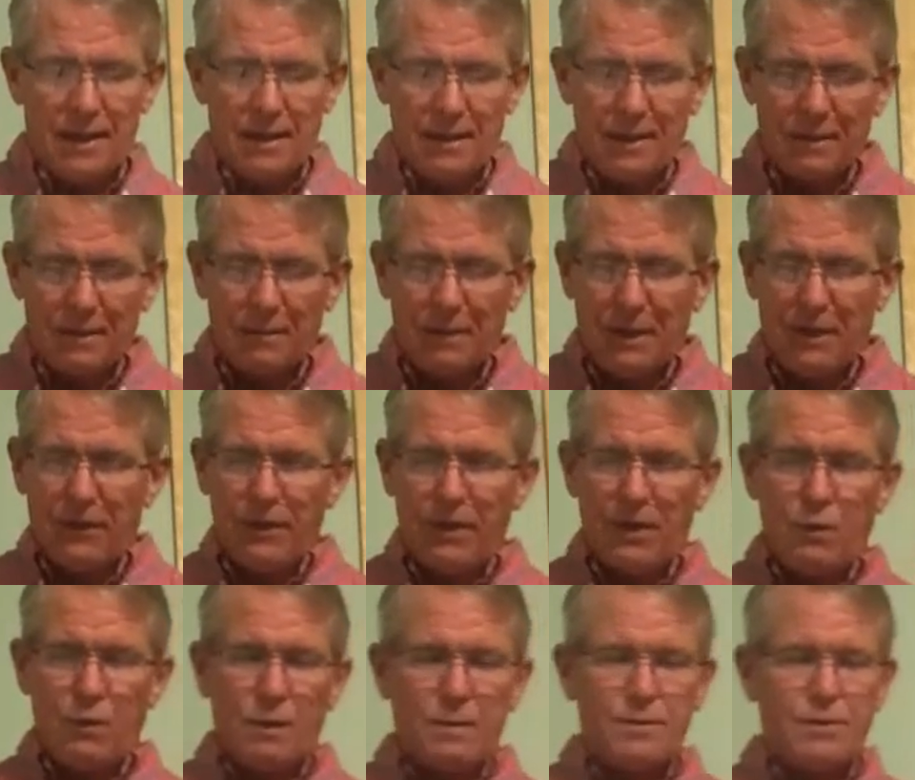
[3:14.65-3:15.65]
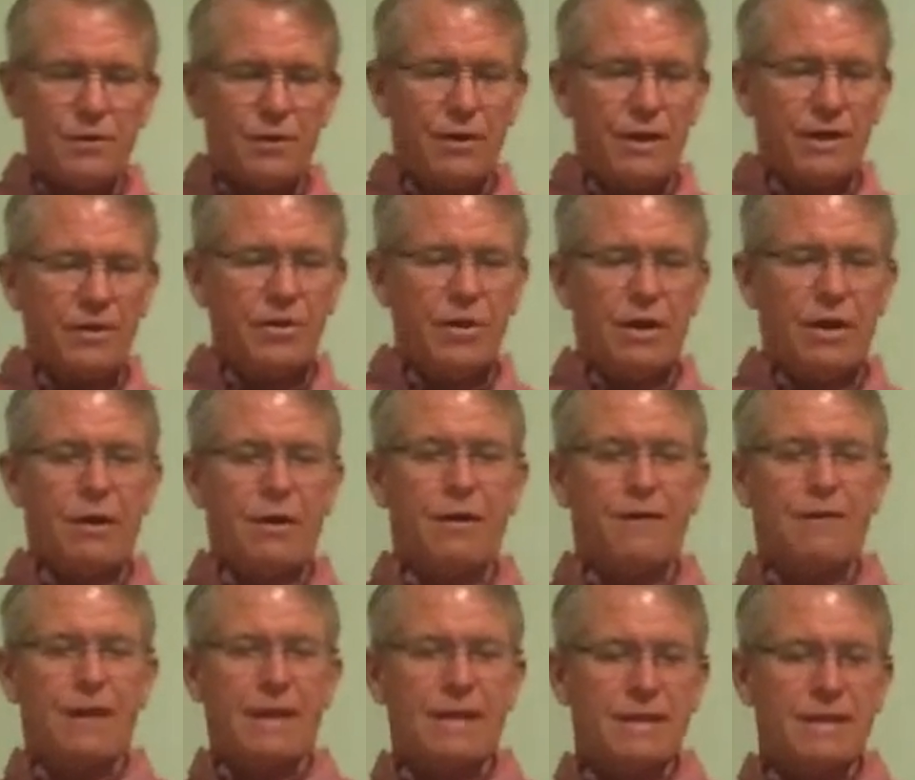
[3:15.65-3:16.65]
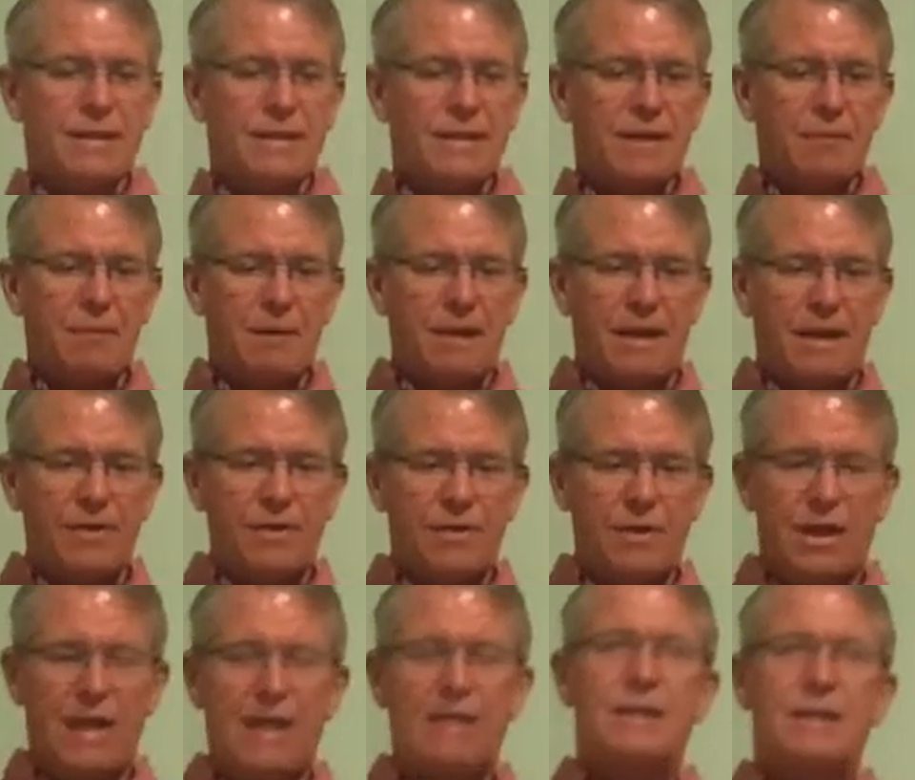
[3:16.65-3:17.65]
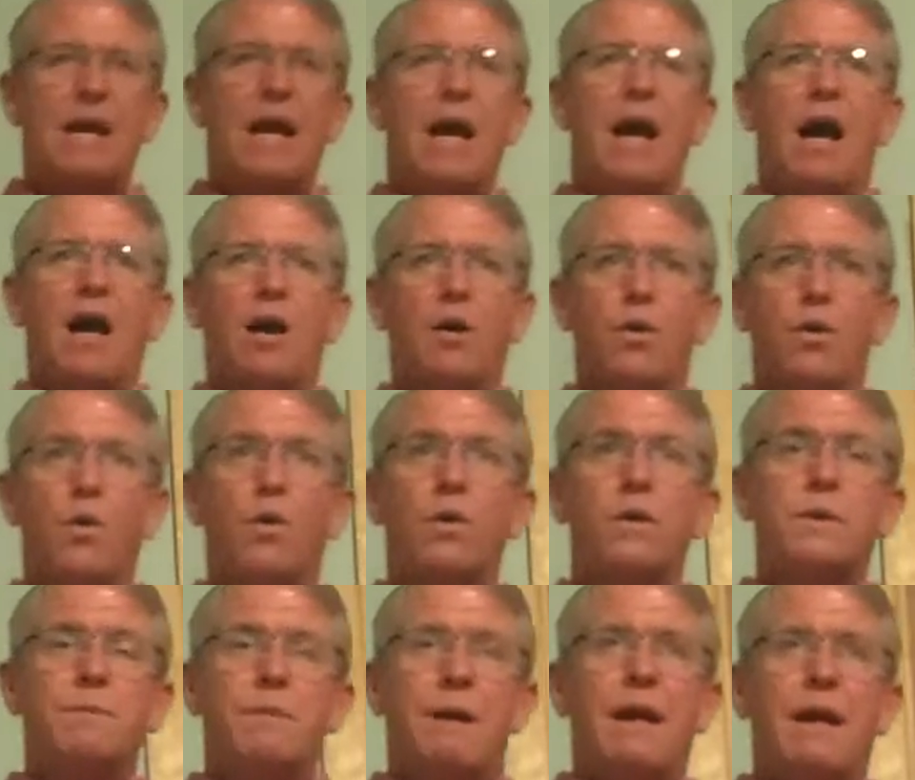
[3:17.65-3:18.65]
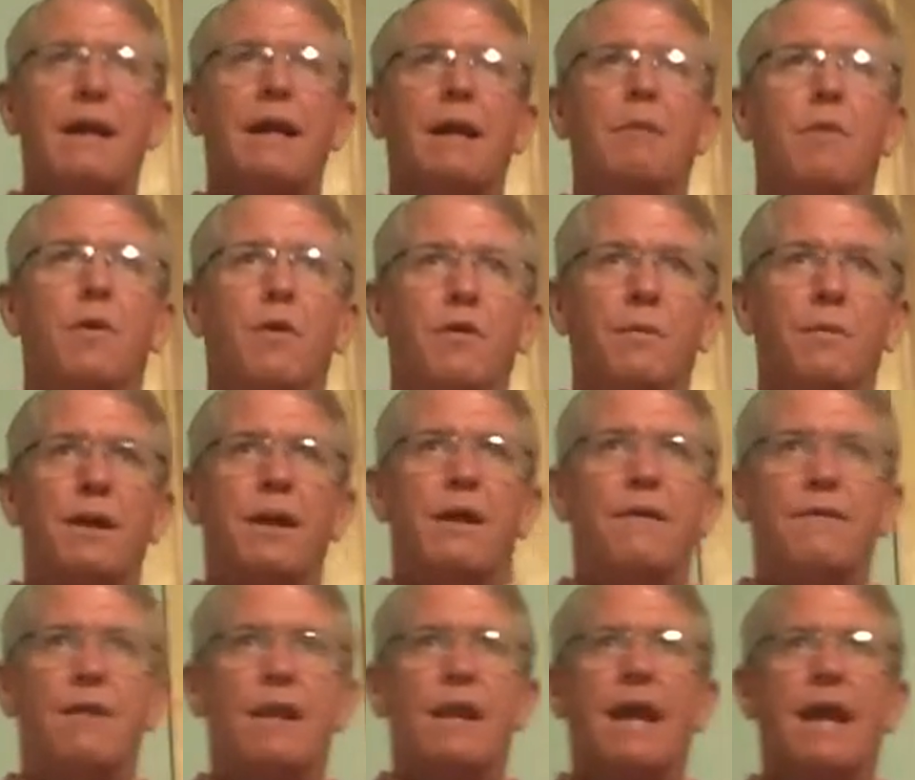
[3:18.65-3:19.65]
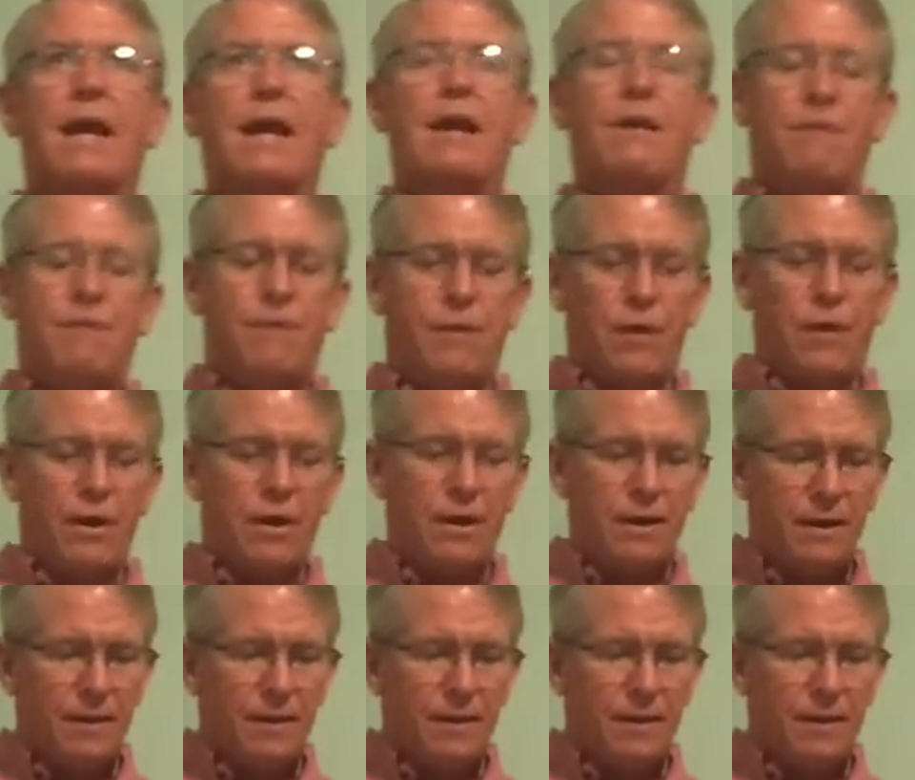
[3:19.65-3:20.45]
the Merriam-Webster dictionary defines supination as a corresponding movement of the leg and foot